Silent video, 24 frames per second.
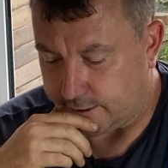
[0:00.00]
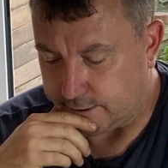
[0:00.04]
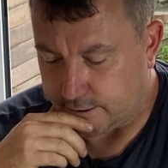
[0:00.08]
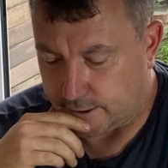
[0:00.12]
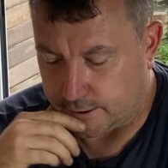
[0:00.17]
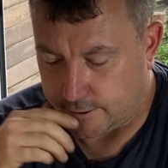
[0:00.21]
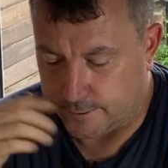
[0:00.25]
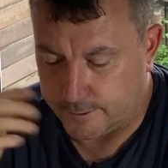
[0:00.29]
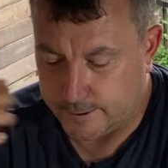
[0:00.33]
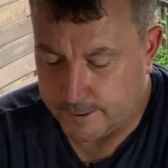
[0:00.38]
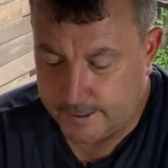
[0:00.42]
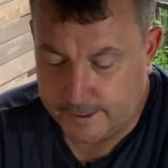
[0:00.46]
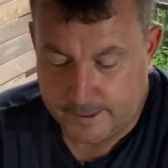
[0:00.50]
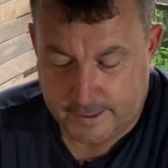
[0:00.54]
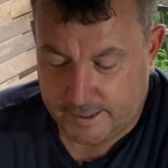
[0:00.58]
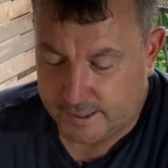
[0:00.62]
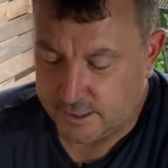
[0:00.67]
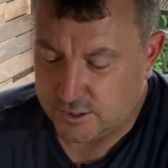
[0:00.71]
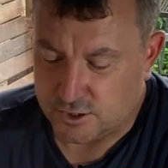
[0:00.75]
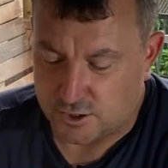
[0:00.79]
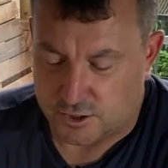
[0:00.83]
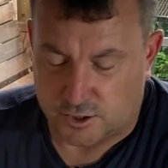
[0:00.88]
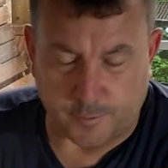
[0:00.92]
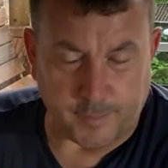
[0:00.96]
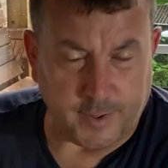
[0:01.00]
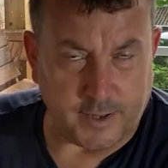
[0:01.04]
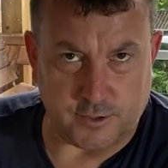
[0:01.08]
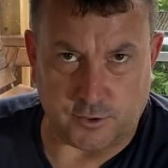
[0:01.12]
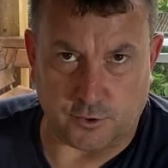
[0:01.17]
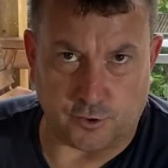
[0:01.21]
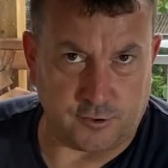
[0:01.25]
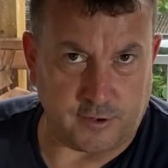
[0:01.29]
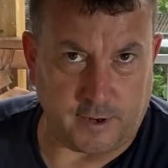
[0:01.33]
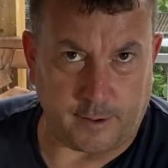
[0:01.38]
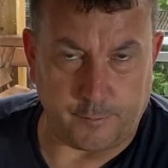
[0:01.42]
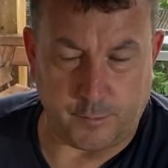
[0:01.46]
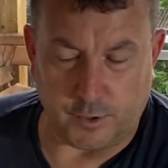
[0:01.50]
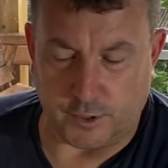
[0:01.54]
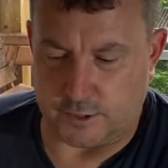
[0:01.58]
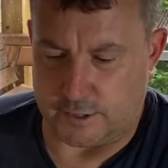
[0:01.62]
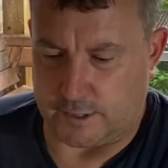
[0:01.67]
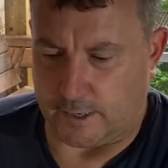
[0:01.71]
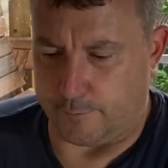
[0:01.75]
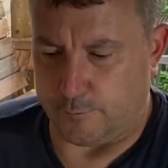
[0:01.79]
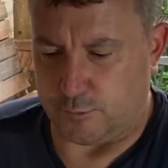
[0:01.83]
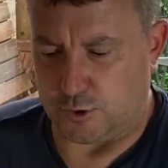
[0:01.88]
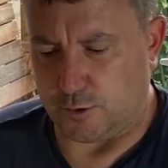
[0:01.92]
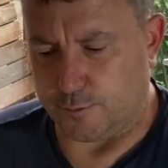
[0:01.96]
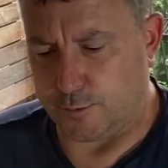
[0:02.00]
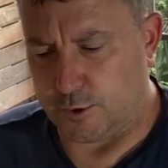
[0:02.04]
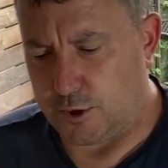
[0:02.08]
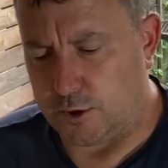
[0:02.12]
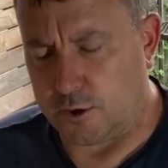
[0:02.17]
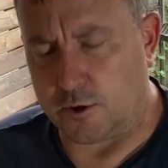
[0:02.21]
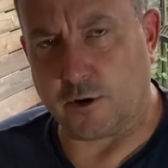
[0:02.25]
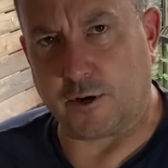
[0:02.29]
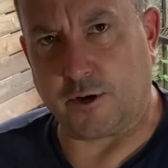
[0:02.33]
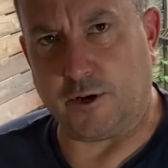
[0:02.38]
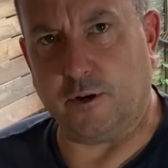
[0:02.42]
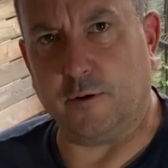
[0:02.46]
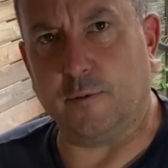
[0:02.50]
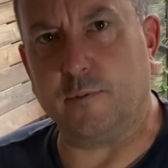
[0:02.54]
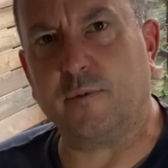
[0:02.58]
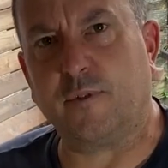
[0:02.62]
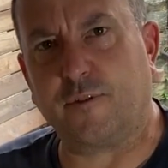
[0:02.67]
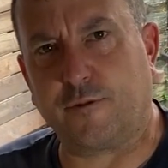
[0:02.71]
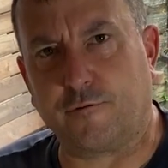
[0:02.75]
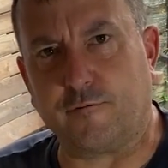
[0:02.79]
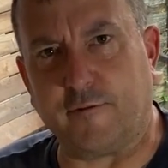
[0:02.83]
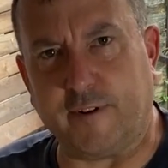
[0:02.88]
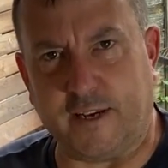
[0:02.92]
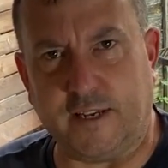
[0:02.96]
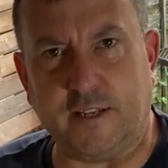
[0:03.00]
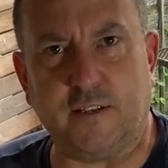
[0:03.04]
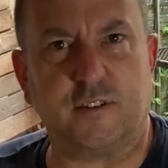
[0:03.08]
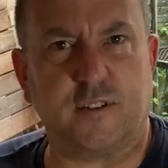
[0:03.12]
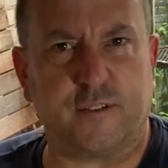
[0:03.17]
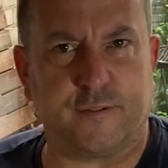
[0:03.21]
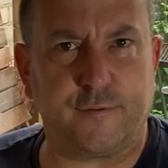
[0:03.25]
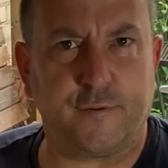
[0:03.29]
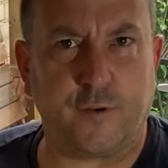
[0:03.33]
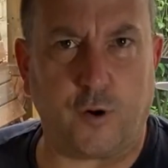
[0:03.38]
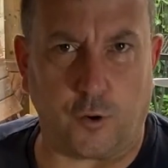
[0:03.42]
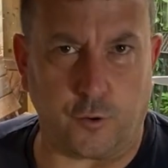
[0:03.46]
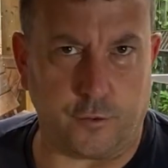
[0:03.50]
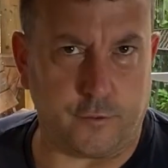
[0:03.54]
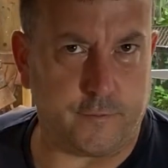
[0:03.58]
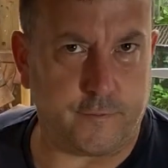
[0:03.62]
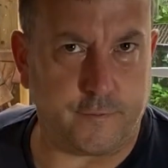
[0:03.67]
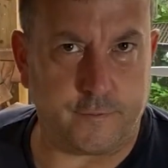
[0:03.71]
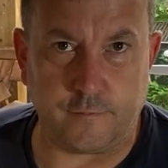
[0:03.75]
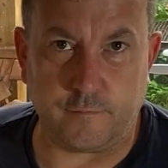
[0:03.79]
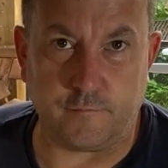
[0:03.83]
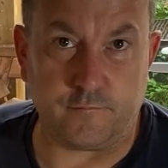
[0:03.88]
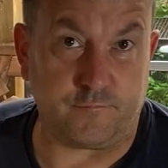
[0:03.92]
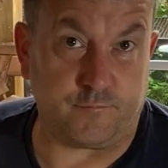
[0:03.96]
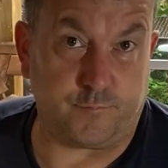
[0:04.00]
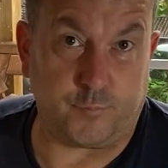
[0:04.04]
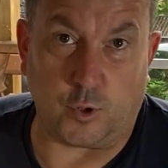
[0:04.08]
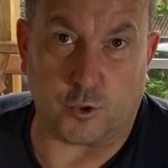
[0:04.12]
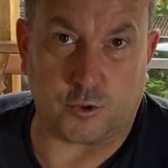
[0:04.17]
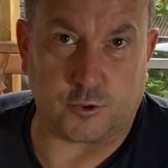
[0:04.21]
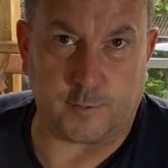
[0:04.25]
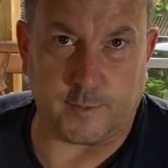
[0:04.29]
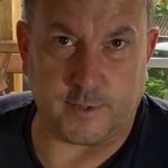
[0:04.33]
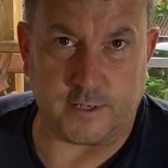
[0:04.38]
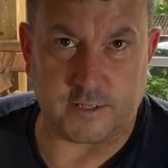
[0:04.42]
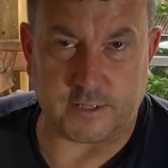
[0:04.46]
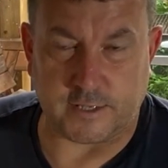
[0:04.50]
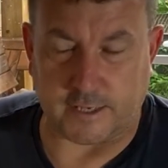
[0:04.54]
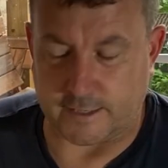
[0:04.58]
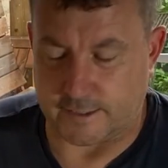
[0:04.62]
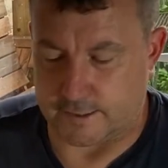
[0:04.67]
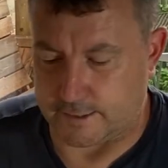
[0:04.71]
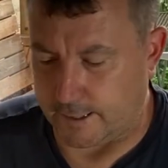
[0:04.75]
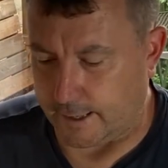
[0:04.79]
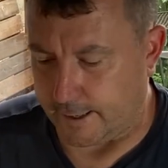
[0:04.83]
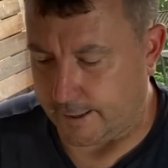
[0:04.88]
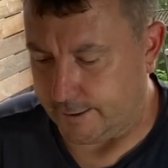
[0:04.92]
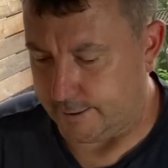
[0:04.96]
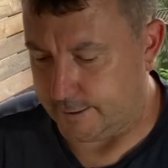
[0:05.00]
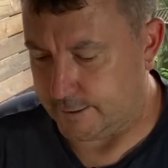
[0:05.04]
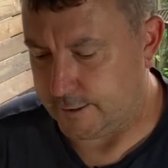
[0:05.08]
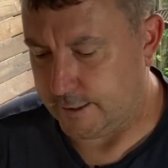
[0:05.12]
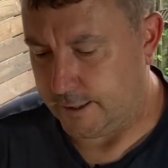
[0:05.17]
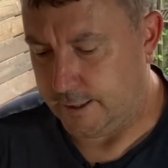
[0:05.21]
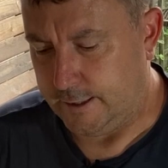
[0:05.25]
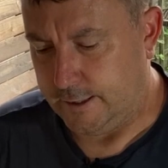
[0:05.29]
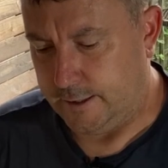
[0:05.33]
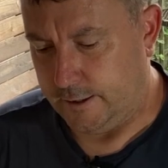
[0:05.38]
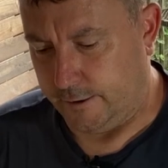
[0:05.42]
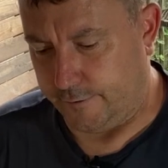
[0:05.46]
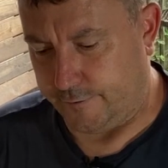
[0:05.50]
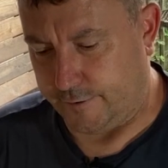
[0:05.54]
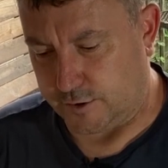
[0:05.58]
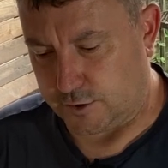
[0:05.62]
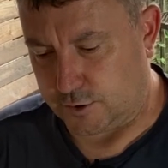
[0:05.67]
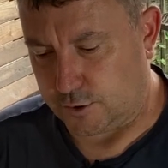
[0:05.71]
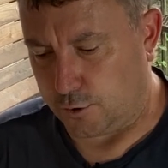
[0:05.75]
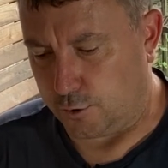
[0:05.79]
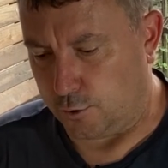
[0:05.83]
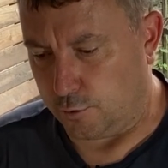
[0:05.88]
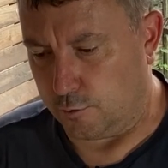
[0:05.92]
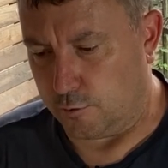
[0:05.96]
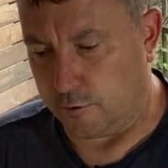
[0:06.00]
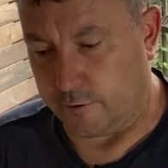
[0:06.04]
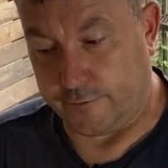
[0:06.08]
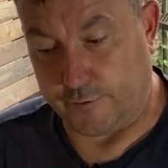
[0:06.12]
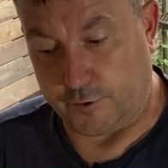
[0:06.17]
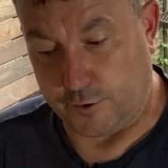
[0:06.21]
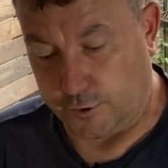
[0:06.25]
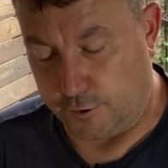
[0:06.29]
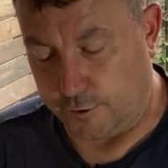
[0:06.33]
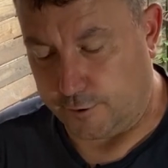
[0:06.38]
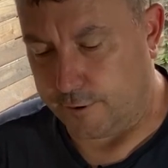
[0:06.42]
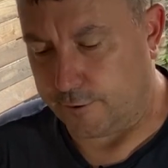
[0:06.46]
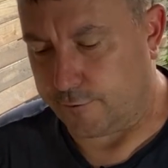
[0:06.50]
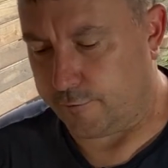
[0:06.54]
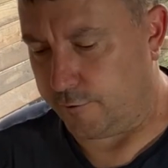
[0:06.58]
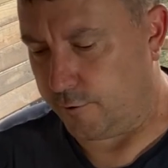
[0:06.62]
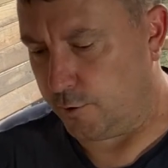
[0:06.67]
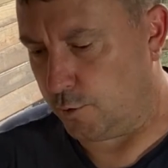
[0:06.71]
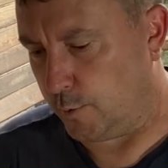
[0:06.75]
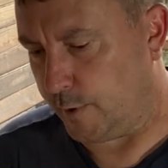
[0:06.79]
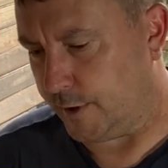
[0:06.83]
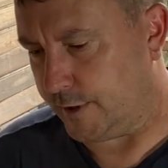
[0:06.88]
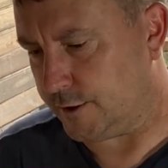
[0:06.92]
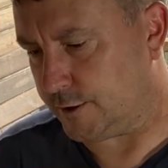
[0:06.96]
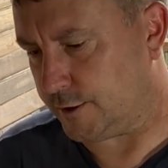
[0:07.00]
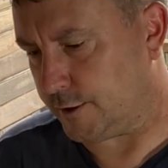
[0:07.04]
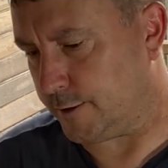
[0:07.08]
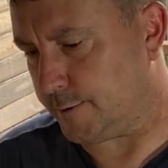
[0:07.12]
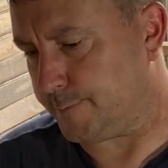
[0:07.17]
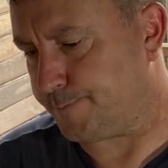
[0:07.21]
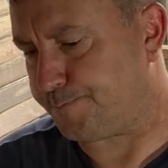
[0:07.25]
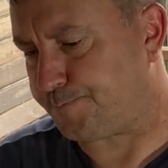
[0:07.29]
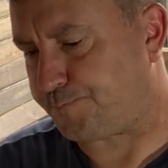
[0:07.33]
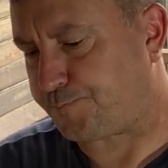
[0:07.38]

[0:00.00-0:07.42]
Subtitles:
So it just depends on your ambient temperature, but you're looking at 3 to 5, possibly 6 days if it's cooler, if you're doing it through the winter.